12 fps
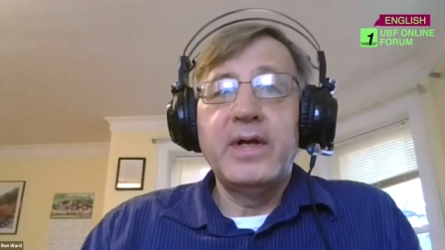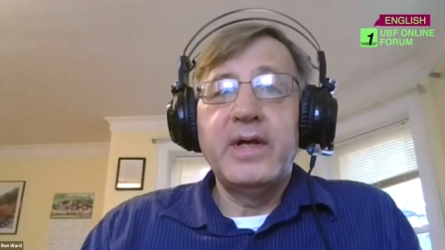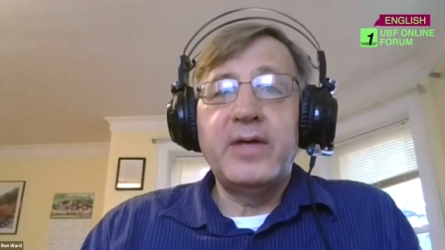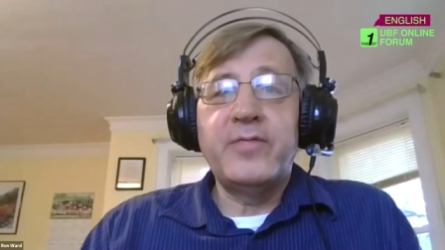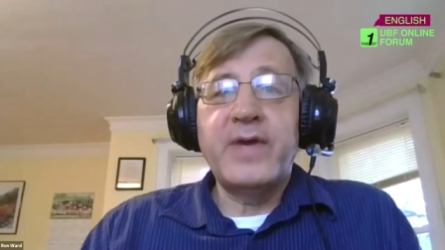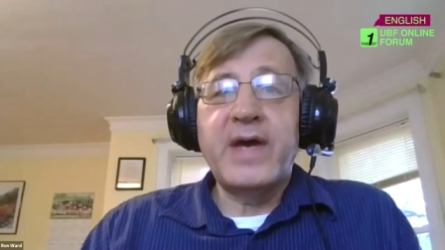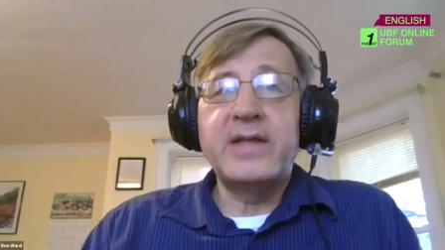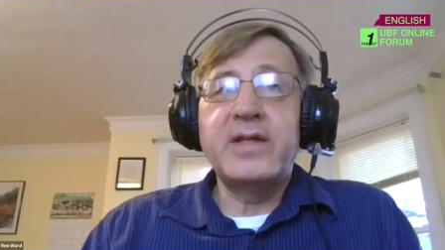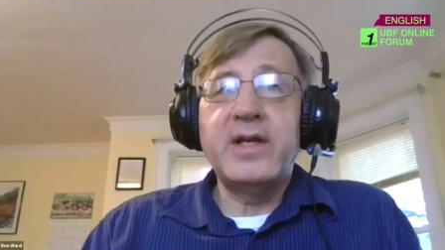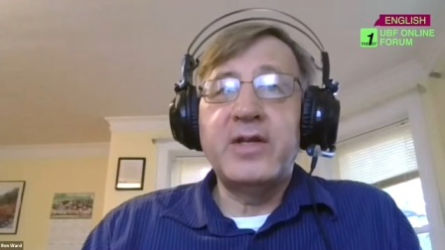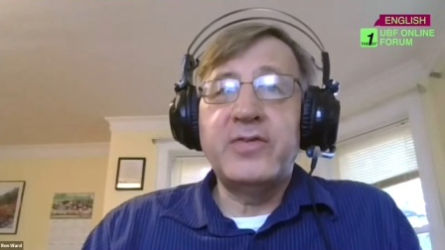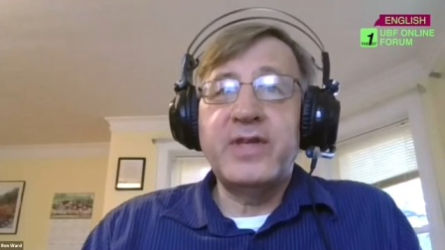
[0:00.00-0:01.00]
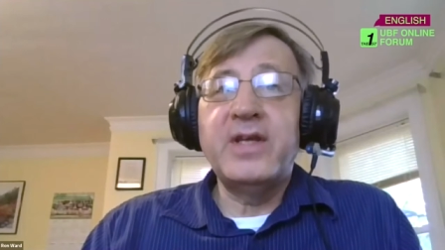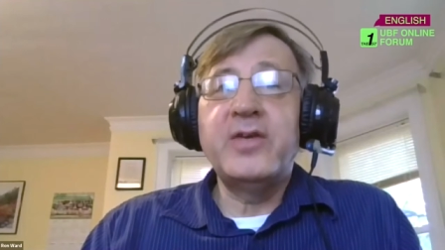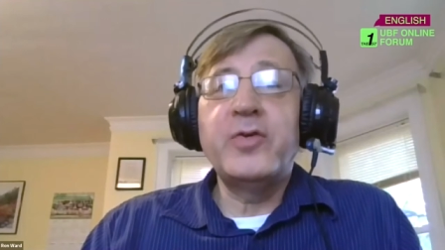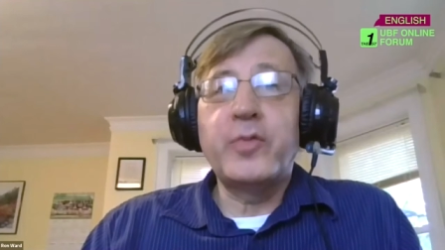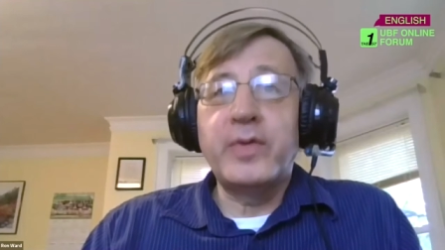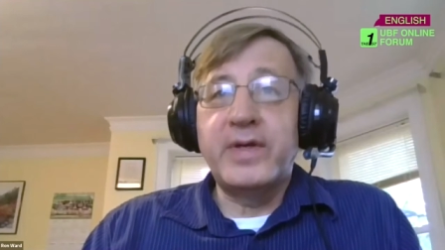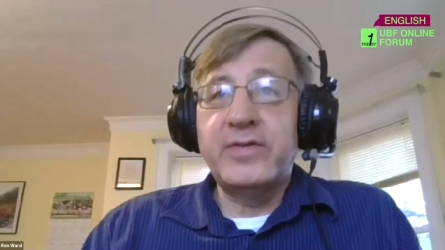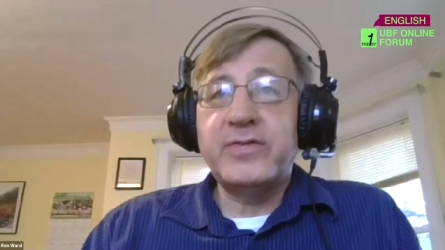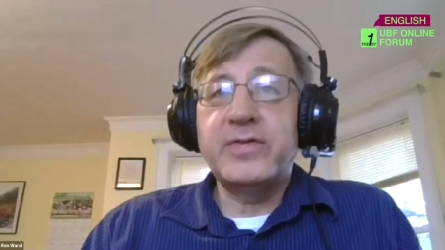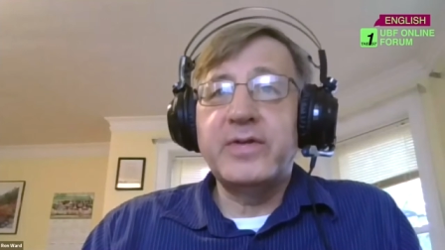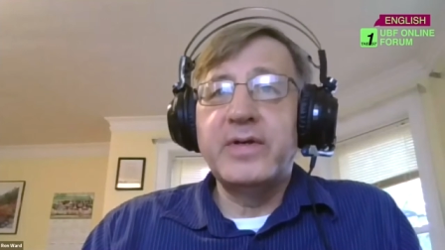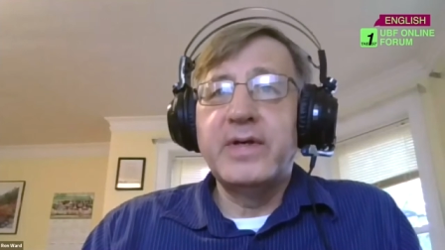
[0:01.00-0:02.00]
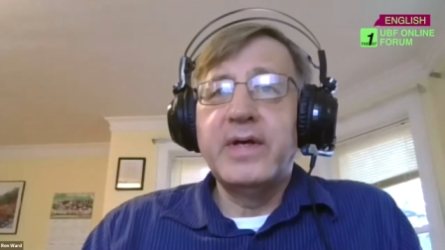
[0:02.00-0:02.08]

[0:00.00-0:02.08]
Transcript: In fact, it has increased,